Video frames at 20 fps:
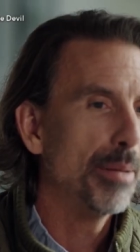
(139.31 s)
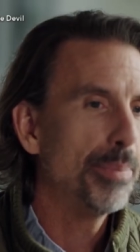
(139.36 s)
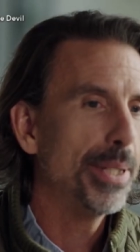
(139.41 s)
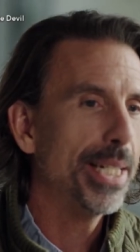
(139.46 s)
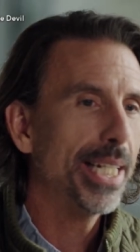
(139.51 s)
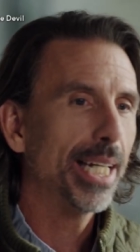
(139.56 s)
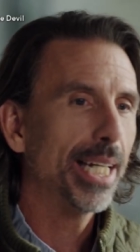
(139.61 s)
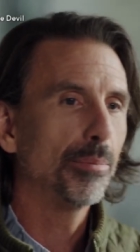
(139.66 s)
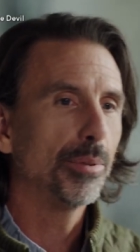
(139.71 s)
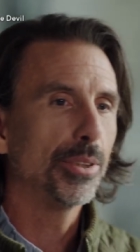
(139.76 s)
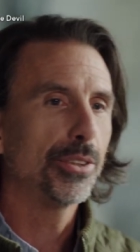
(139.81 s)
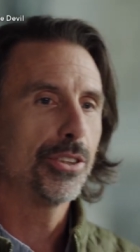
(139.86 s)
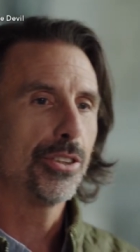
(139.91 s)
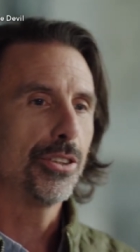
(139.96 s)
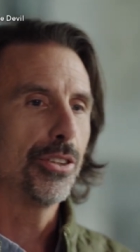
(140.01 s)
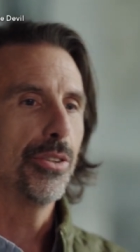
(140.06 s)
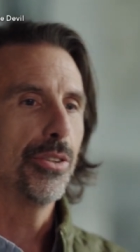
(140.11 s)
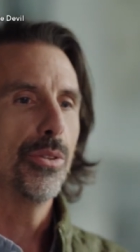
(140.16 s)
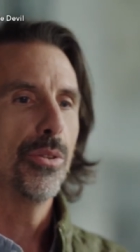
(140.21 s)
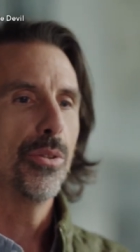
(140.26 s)
that being able
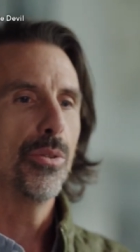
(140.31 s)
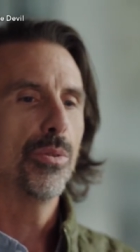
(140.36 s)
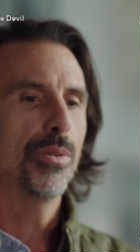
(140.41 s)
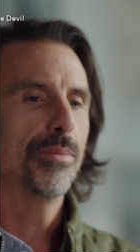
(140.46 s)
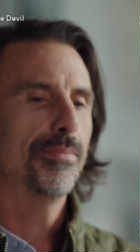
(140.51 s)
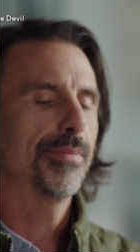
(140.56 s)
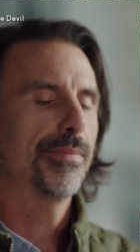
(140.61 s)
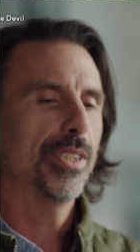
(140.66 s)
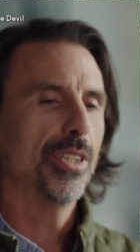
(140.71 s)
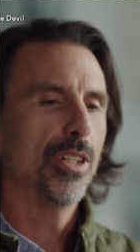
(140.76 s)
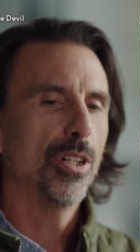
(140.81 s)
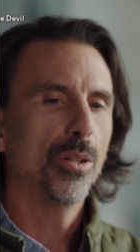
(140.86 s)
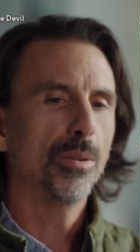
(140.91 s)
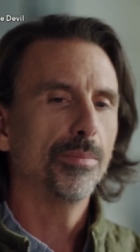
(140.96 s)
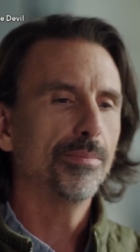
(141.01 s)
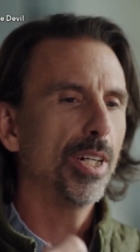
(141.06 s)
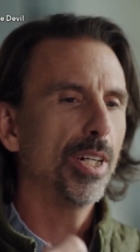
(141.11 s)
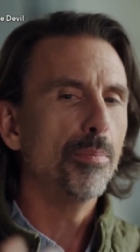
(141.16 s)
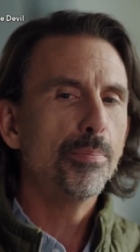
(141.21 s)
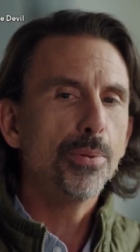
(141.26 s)
to, you
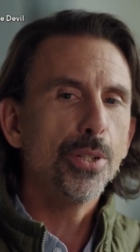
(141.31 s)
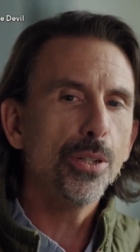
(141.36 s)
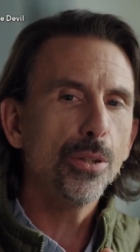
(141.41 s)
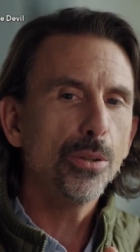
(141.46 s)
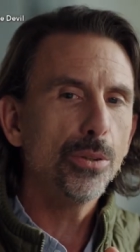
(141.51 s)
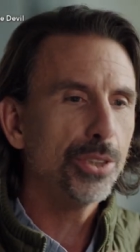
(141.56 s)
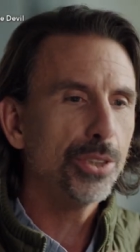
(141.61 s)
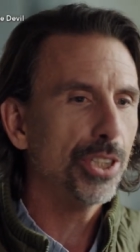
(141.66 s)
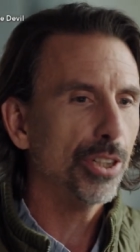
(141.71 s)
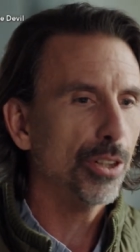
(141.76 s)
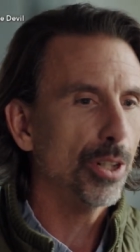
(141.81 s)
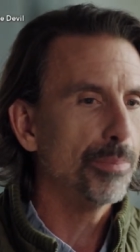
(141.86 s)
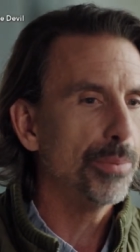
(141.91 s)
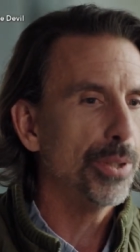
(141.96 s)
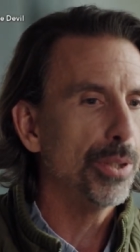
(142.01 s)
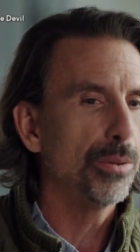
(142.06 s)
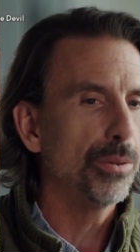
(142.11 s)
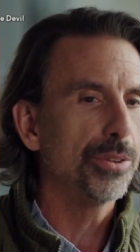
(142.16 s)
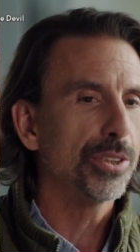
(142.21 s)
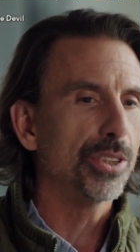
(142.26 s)
know, abuse your
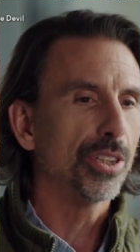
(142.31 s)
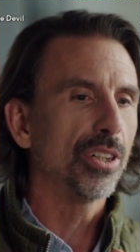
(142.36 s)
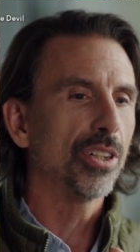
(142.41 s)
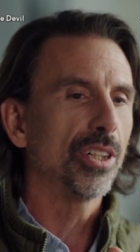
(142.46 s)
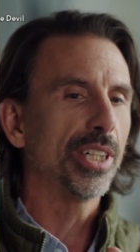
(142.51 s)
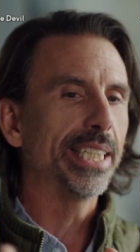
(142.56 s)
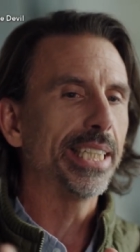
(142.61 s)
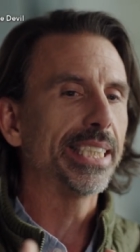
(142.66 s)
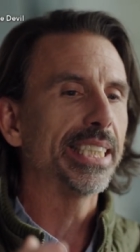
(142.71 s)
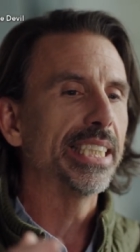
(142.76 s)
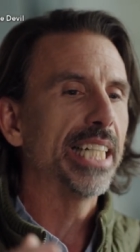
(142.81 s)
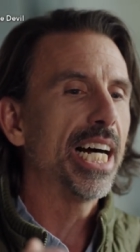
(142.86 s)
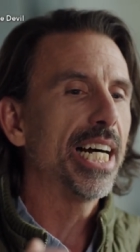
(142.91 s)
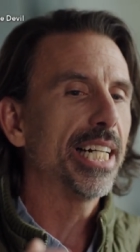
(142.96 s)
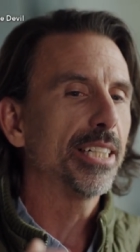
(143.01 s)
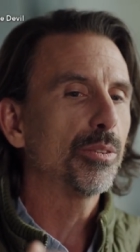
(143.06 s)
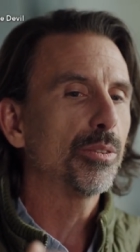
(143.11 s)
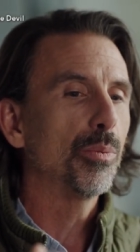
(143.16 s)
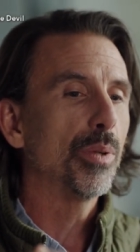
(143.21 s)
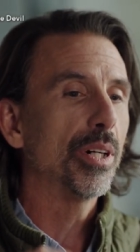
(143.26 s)
abuser is
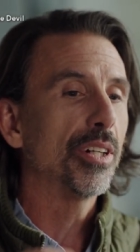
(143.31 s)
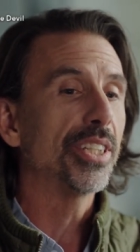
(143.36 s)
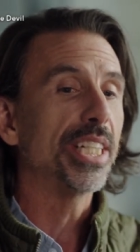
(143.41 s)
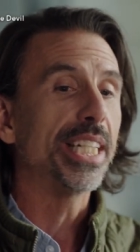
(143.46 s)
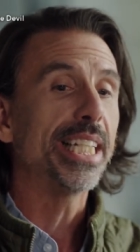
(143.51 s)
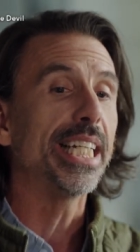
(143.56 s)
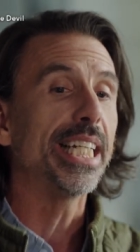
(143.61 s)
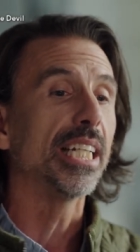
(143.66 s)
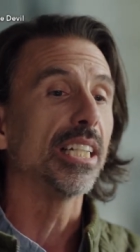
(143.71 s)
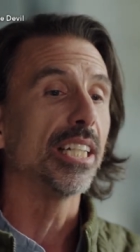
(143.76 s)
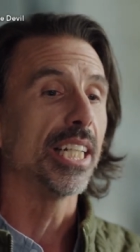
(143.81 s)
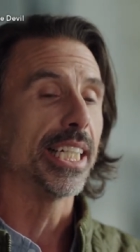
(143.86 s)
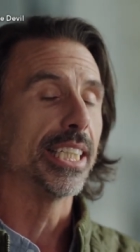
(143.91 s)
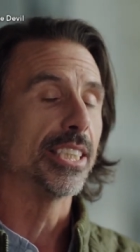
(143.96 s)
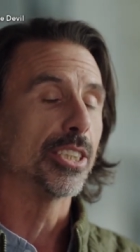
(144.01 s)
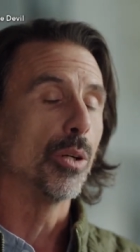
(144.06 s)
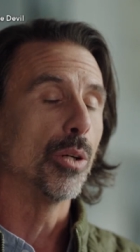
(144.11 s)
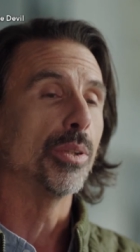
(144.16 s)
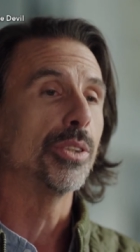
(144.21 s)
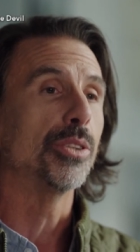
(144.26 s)
not where the healing
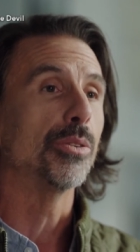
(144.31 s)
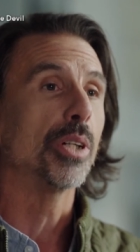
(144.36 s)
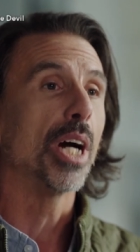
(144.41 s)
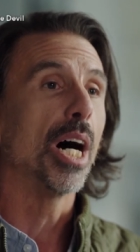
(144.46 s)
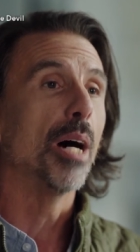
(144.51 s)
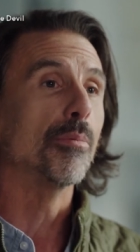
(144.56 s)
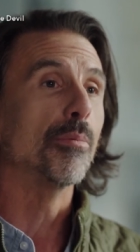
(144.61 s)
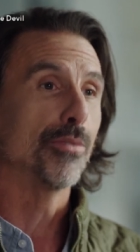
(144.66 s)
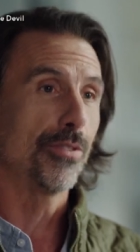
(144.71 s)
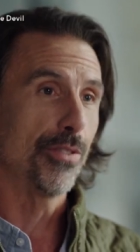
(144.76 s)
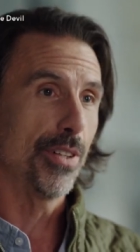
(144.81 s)
is going to come